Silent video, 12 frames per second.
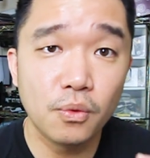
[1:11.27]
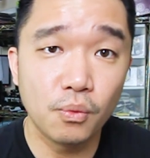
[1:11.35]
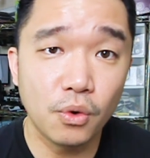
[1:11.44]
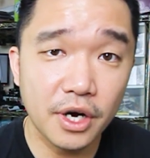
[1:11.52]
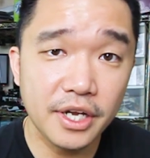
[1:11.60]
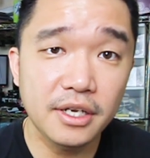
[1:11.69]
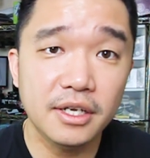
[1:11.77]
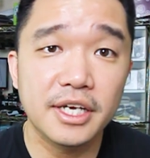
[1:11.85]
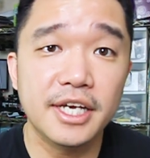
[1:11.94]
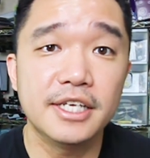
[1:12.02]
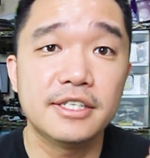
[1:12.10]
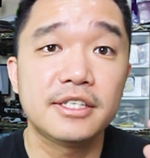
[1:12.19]
One
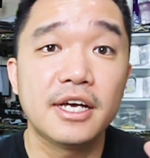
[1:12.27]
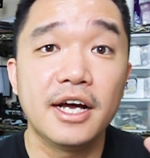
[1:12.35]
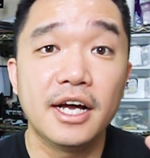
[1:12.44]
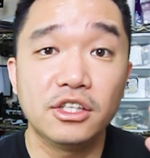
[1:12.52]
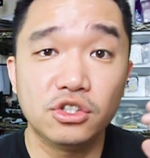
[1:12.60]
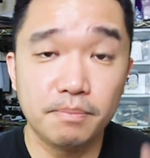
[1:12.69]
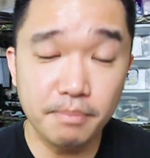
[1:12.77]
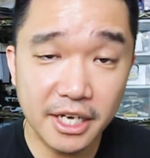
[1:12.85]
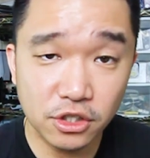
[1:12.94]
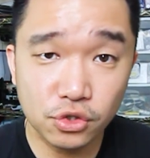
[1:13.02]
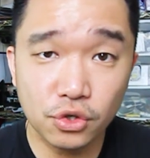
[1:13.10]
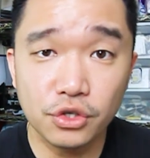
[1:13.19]
is
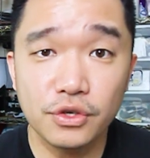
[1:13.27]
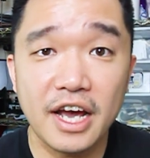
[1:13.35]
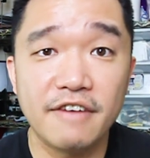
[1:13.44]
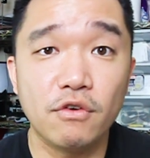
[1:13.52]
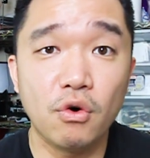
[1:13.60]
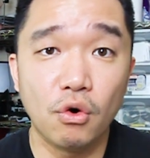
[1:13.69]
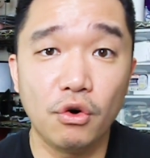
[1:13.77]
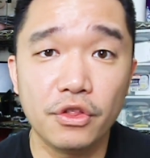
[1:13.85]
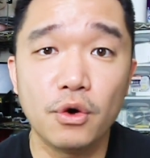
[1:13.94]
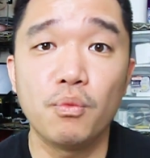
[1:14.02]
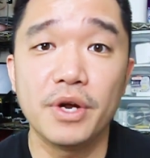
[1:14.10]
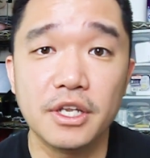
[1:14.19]
make sure you have all
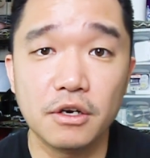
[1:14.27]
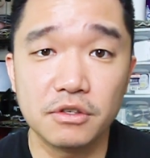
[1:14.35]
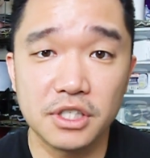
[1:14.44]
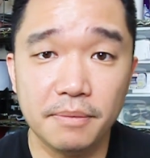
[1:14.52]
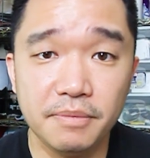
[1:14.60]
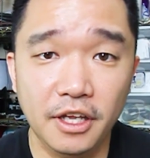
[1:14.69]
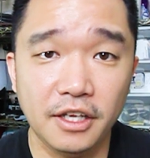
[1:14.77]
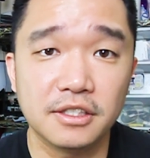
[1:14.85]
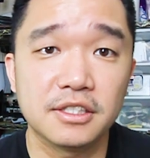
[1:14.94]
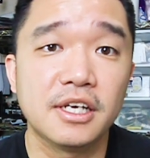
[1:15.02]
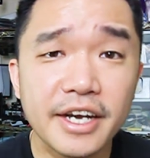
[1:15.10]
the Windows updates.